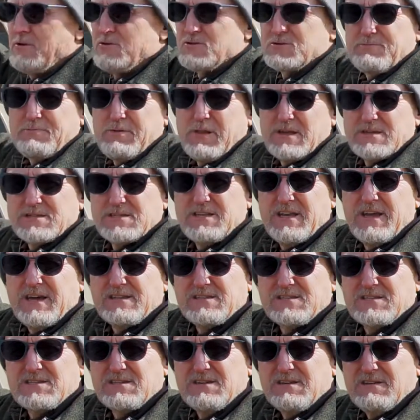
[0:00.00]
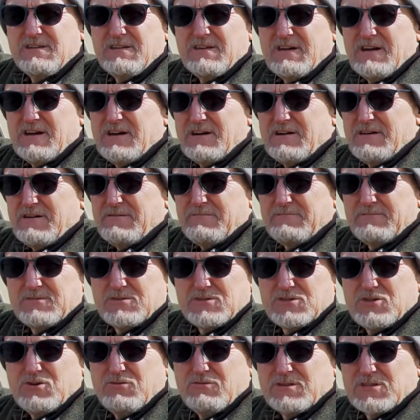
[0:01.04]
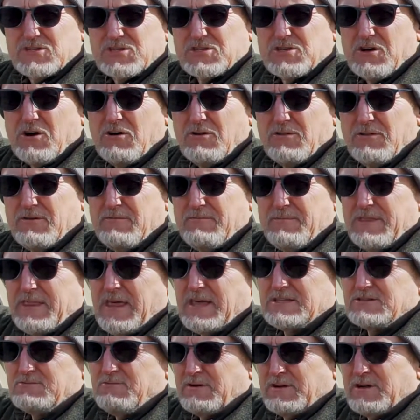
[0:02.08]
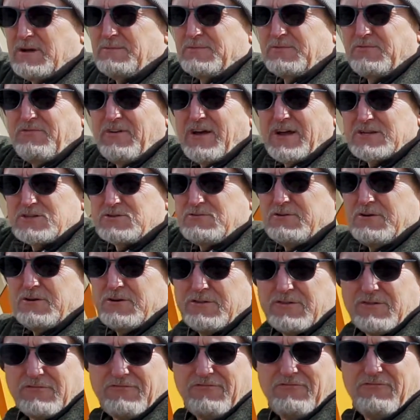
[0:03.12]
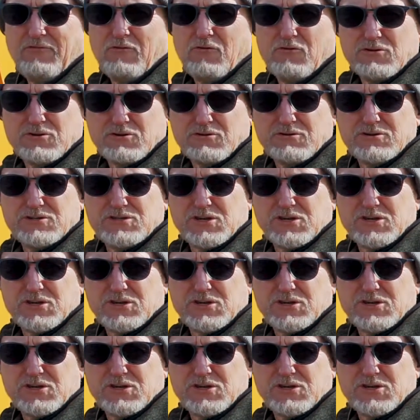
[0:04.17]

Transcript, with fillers: use plus nuts um, to install them, and that's what comes factory on the four-door